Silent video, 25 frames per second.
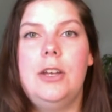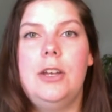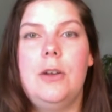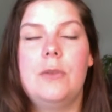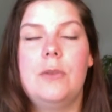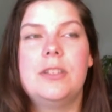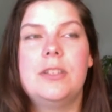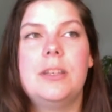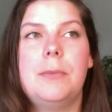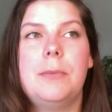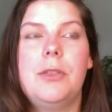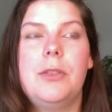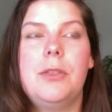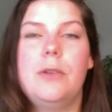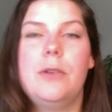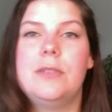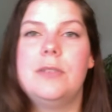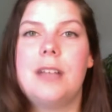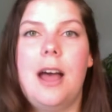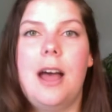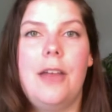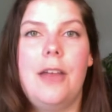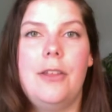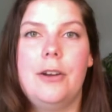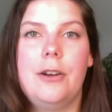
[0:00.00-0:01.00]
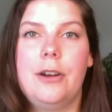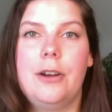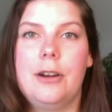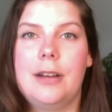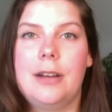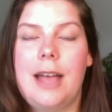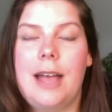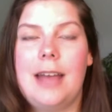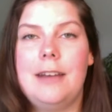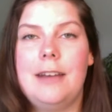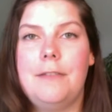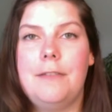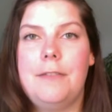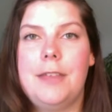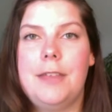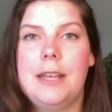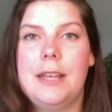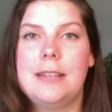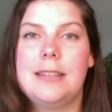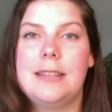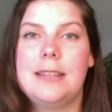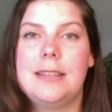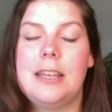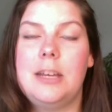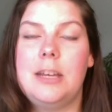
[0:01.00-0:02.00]
some of those other kind of
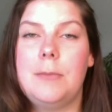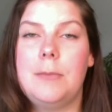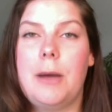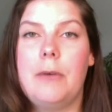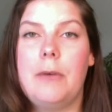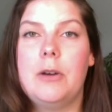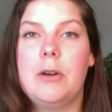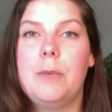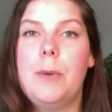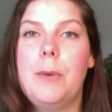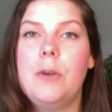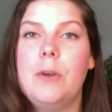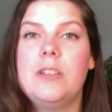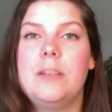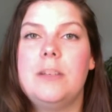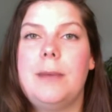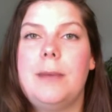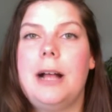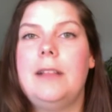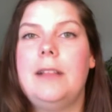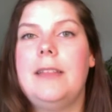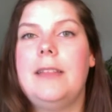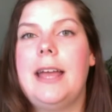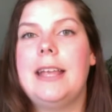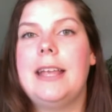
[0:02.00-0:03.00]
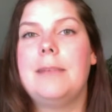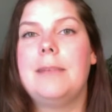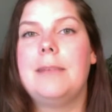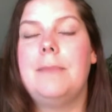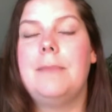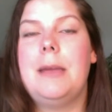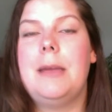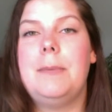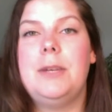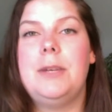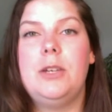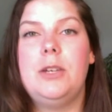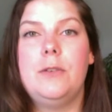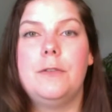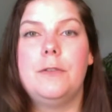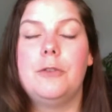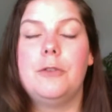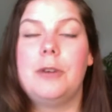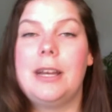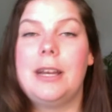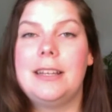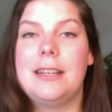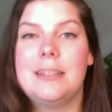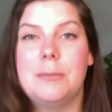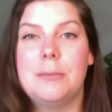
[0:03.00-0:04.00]
things that you might want to post about, like maybe you've
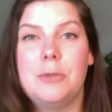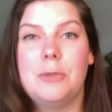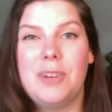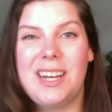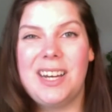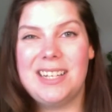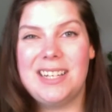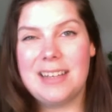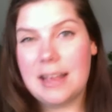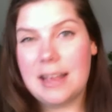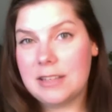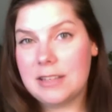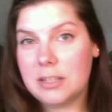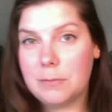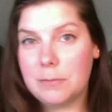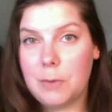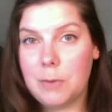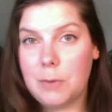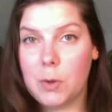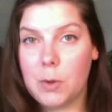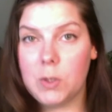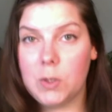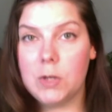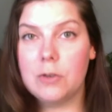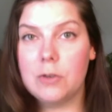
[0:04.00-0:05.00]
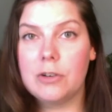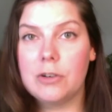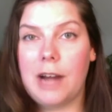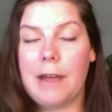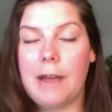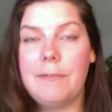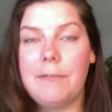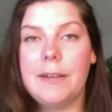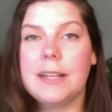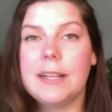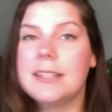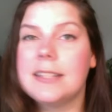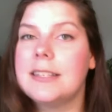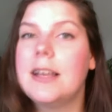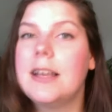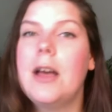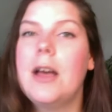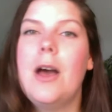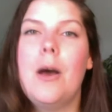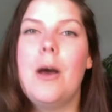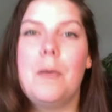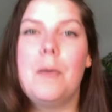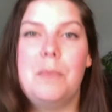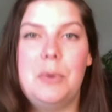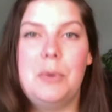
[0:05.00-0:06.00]
created some great testimonial graphics.
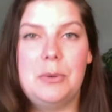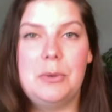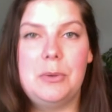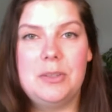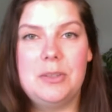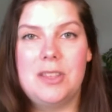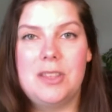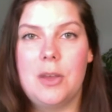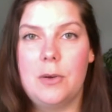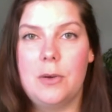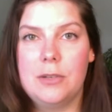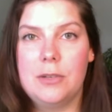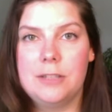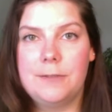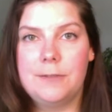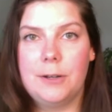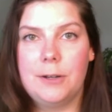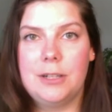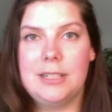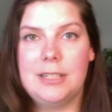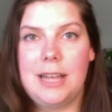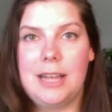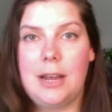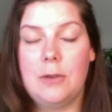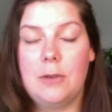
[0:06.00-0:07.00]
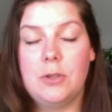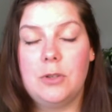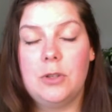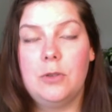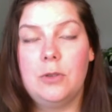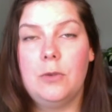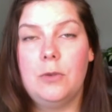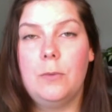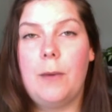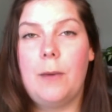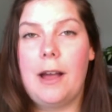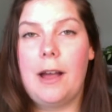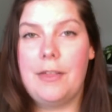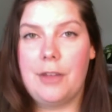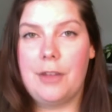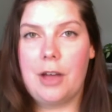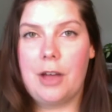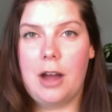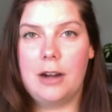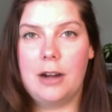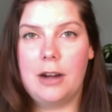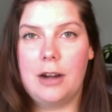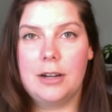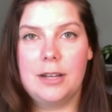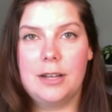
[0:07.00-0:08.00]
Boost those for a day or two while the
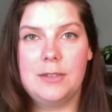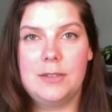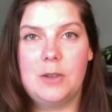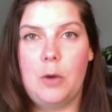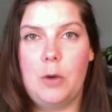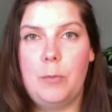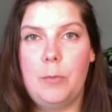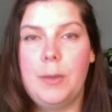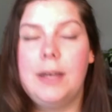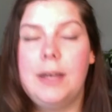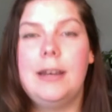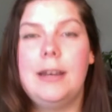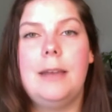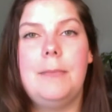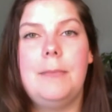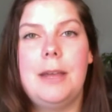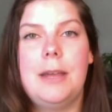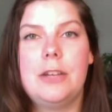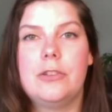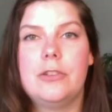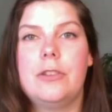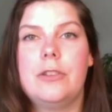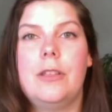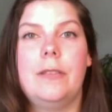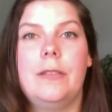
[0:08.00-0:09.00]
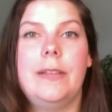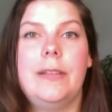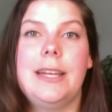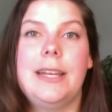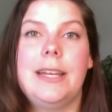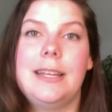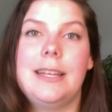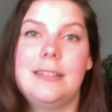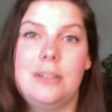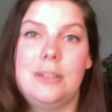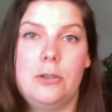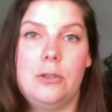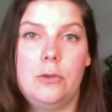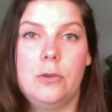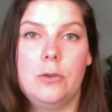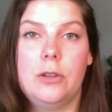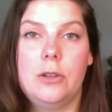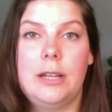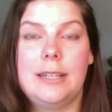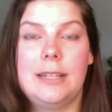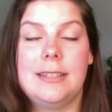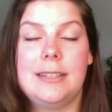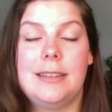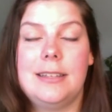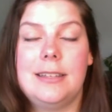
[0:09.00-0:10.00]
cart is open and make sure the link to
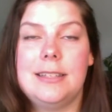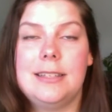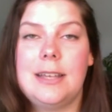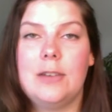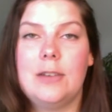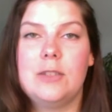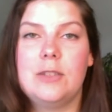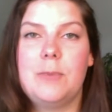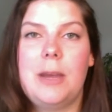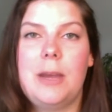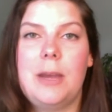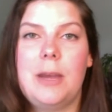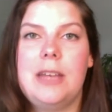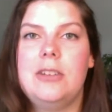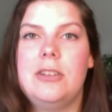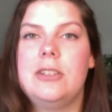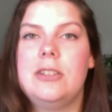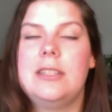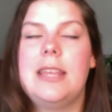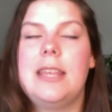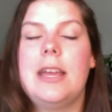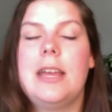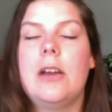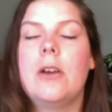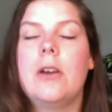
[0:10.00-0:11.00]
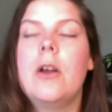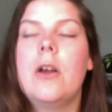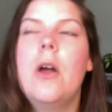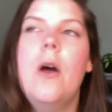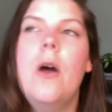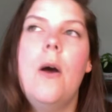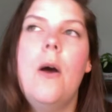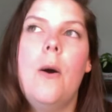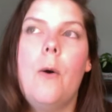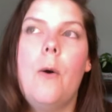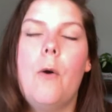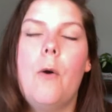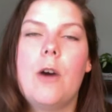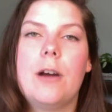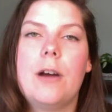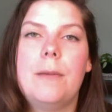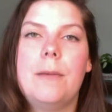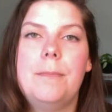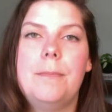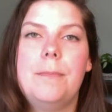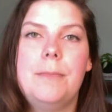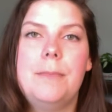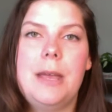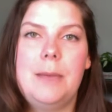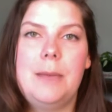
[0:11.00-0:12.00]
click to the sales page is there. Or
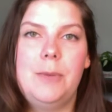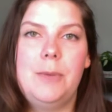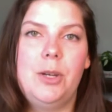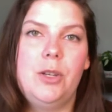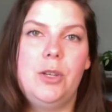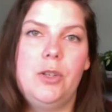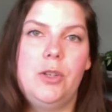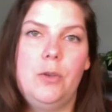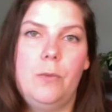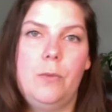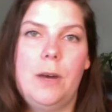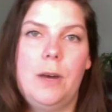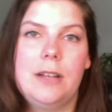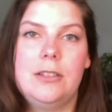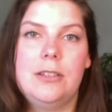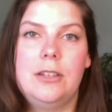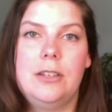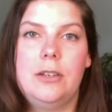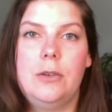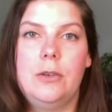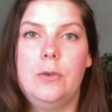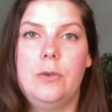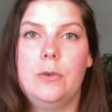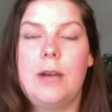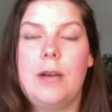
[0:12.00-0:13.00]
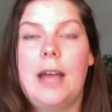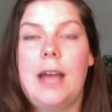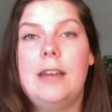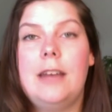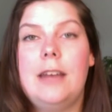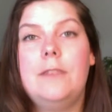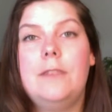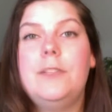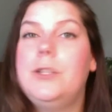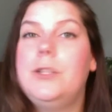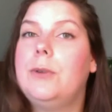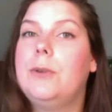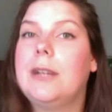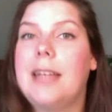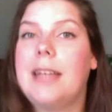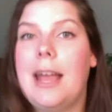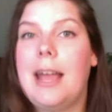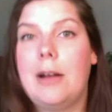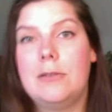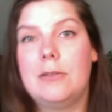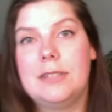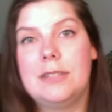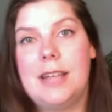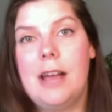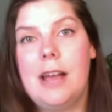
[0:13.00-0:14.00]
maybe you want to kind of do a
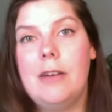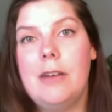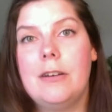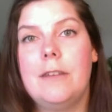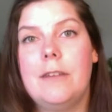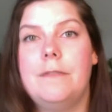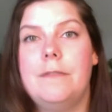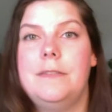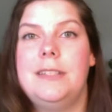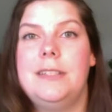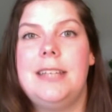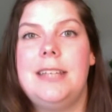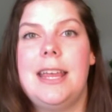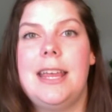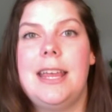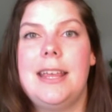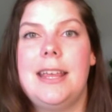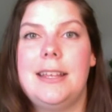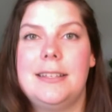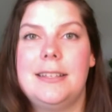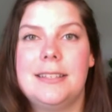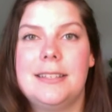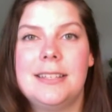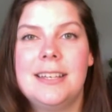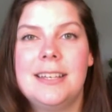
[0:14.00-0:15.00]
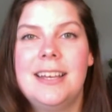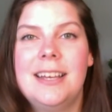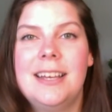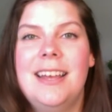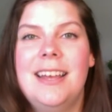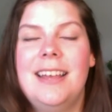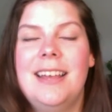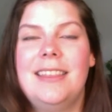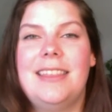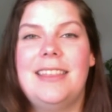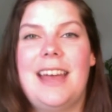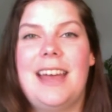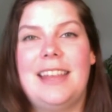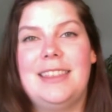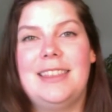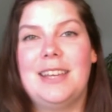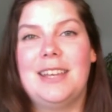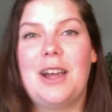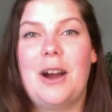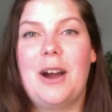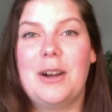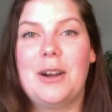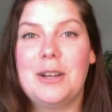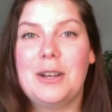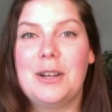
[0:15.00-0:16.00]
countdown of days that the
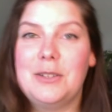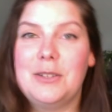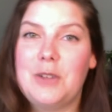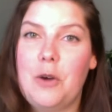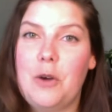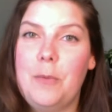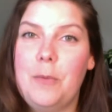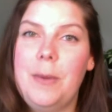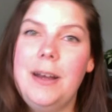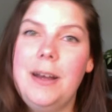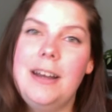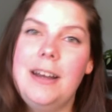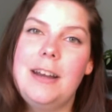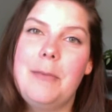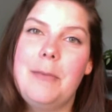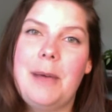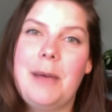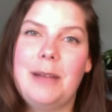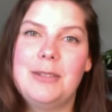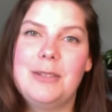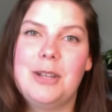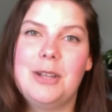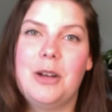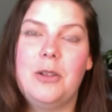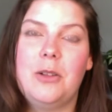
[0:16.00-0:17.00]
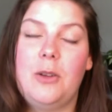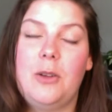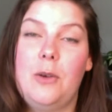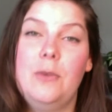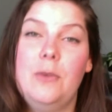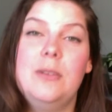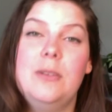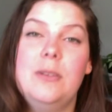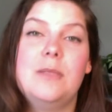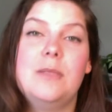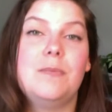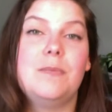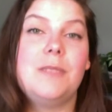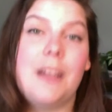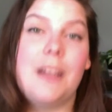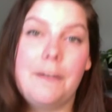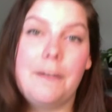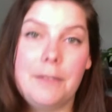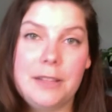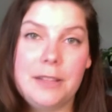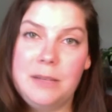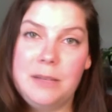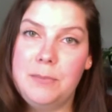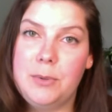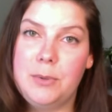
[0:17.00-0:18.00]
cart is open and about to close.
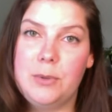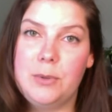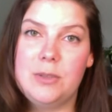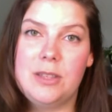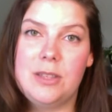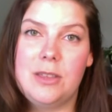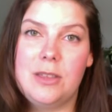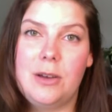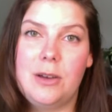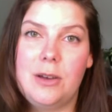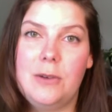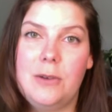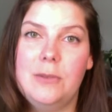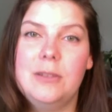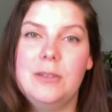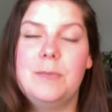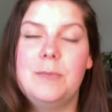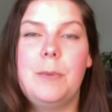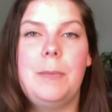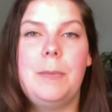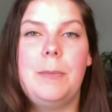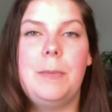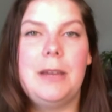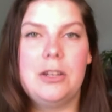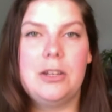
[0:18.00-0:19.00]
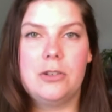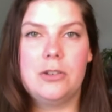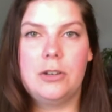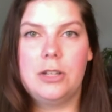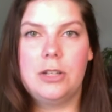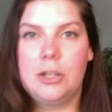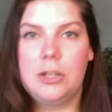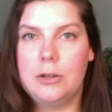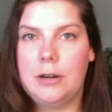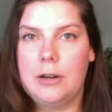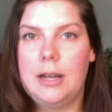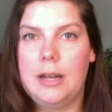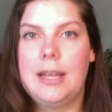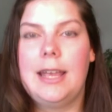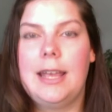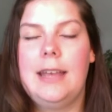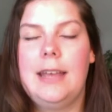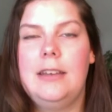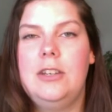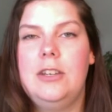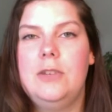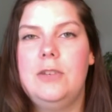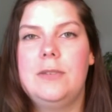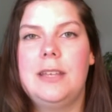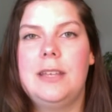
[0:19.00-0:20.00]
Definitely boost those, but make sure you're,
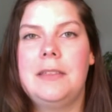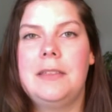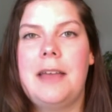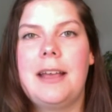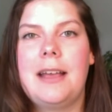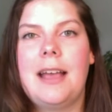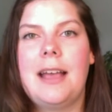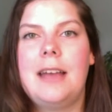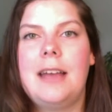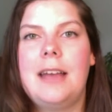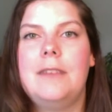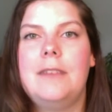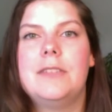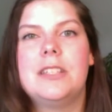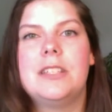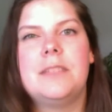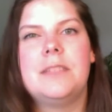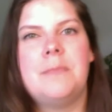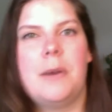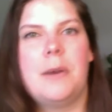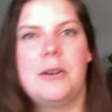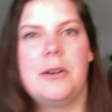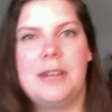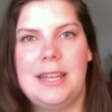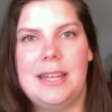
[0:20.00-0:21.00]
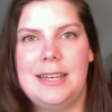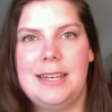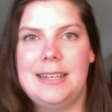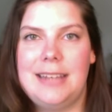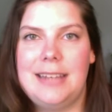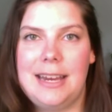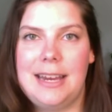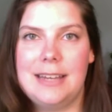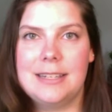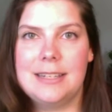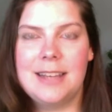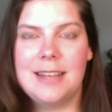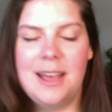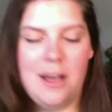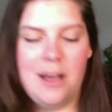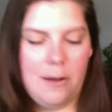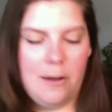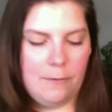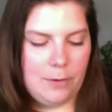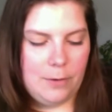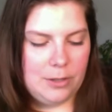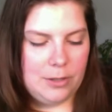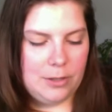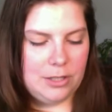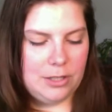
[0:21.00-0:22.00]
again, using that kind of smart end date
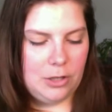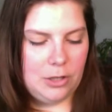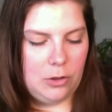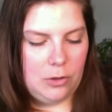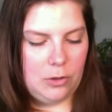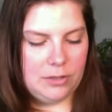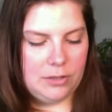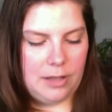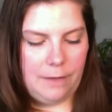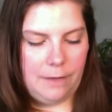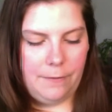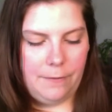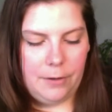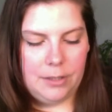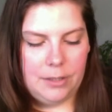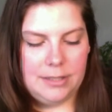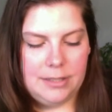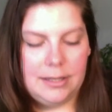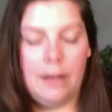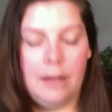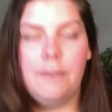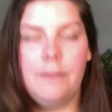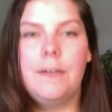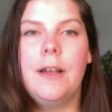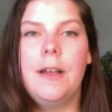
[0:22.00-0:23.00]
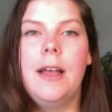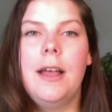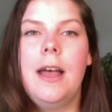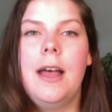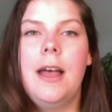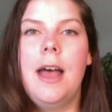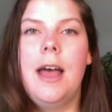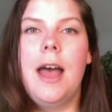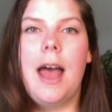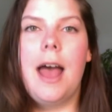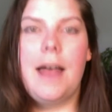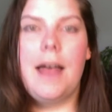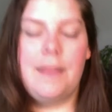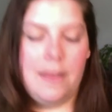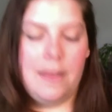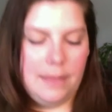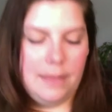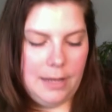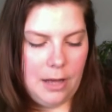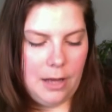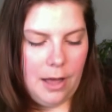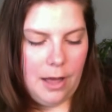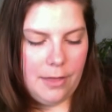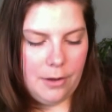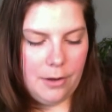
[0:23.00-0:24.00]
for it to close off for itself. And then
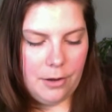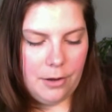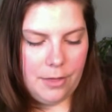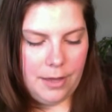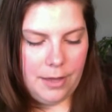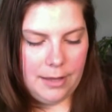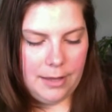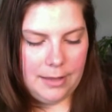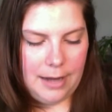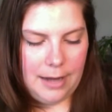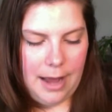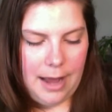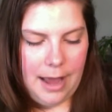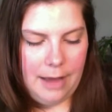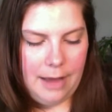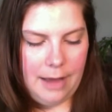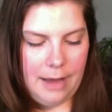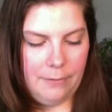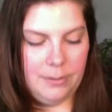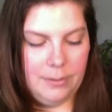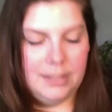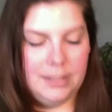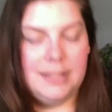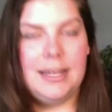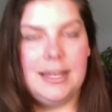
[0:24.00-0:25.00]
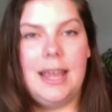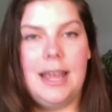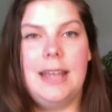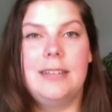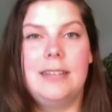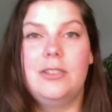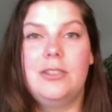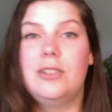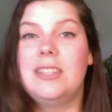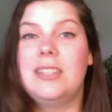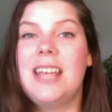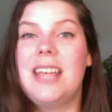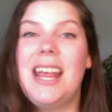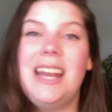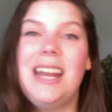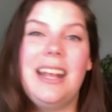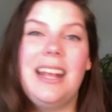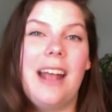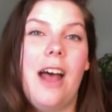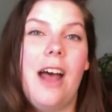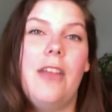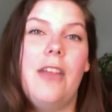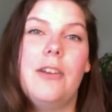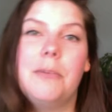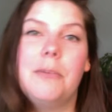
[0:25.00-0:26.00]
the other thing that I would say is just
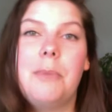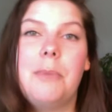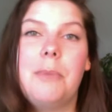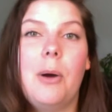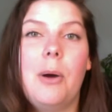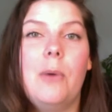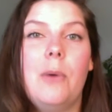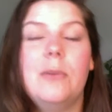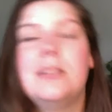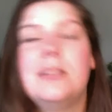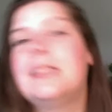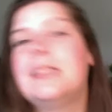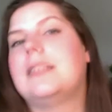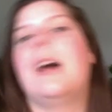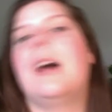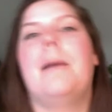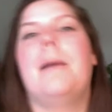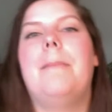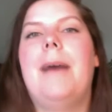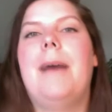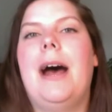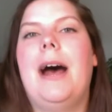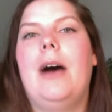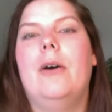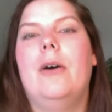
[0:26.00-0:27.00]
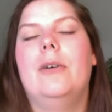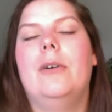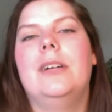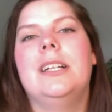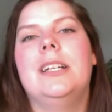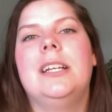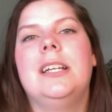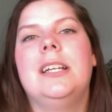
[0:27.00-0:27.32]
any other posts about